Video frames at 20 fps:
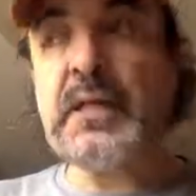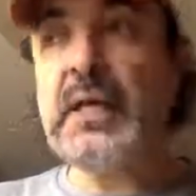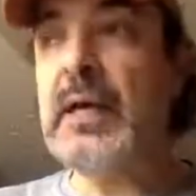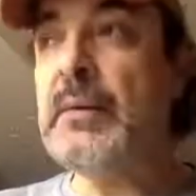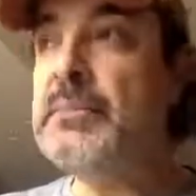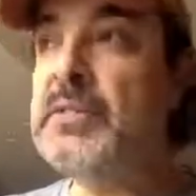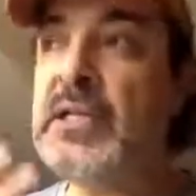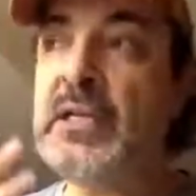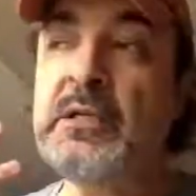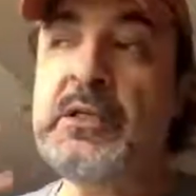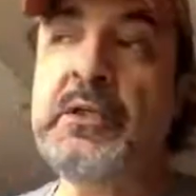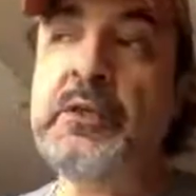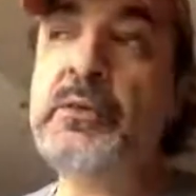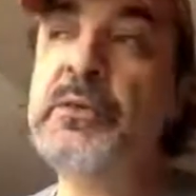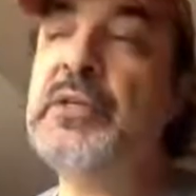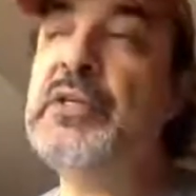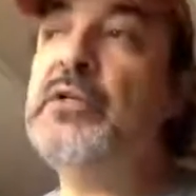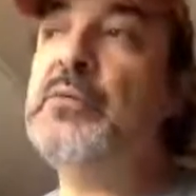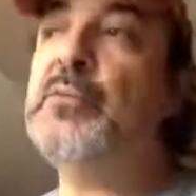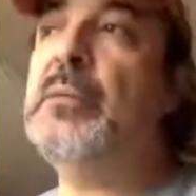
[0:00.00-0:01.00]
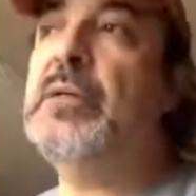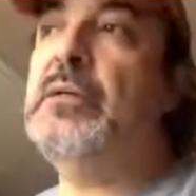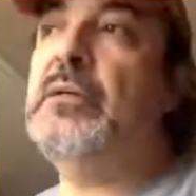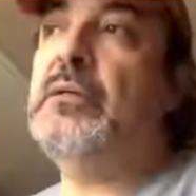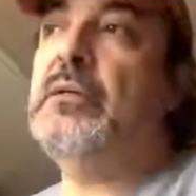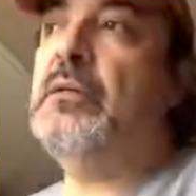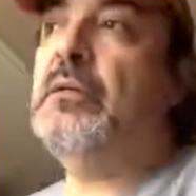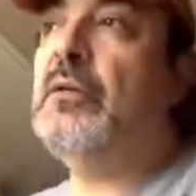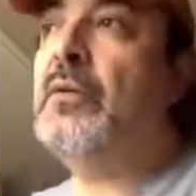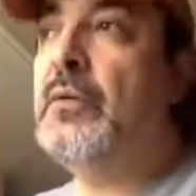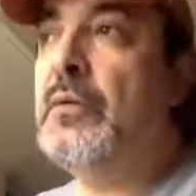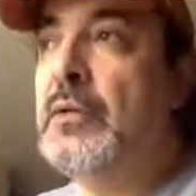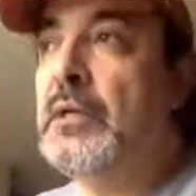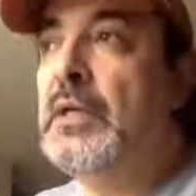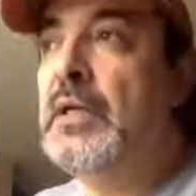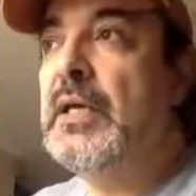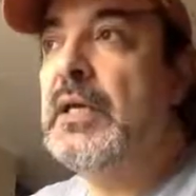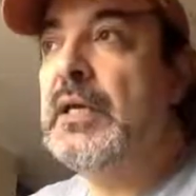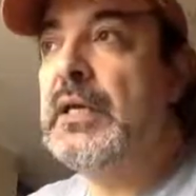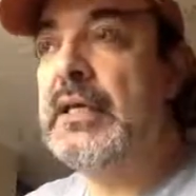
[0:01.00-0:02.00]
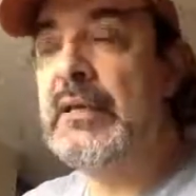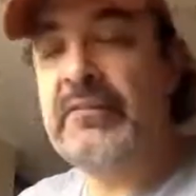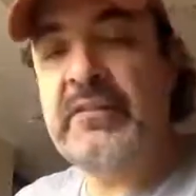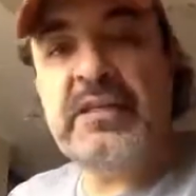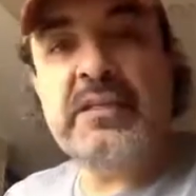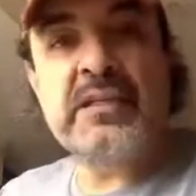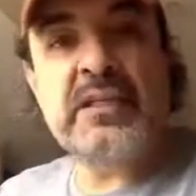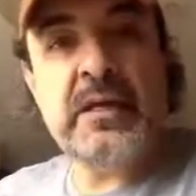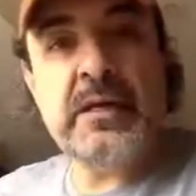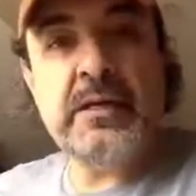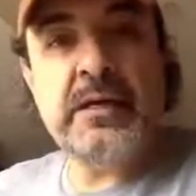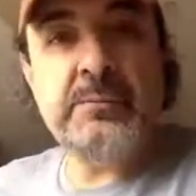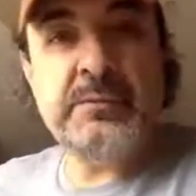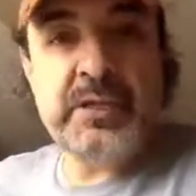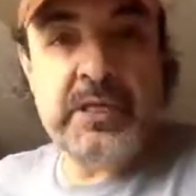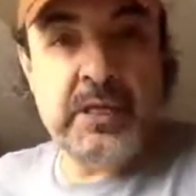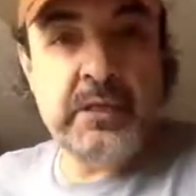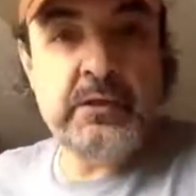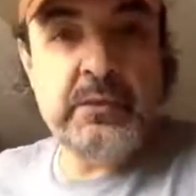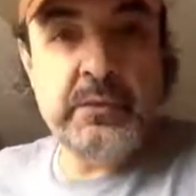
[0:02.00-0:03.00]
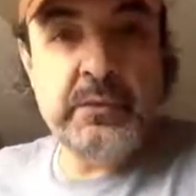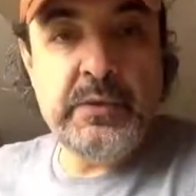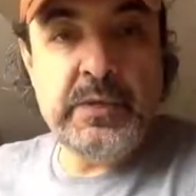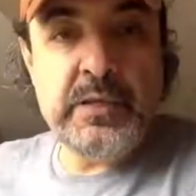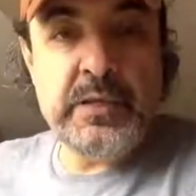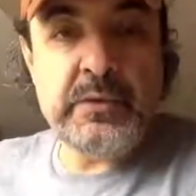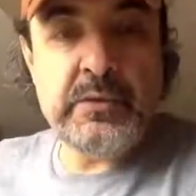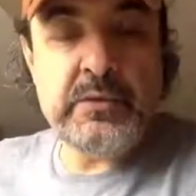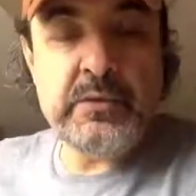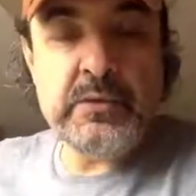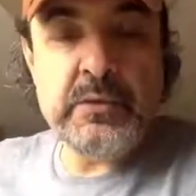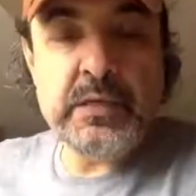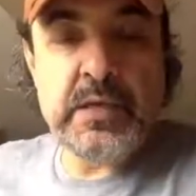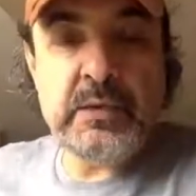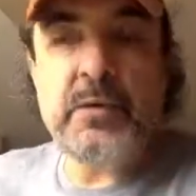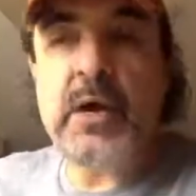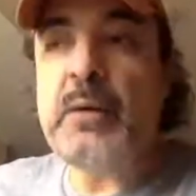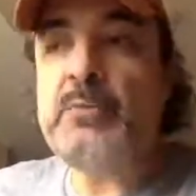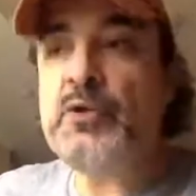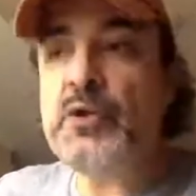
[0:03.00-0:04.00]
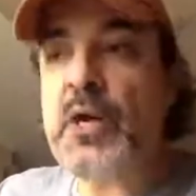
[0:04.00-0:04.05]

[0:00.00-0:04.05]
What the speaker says: I'm telling you this, but, you know, even as I'm telling you this, I'm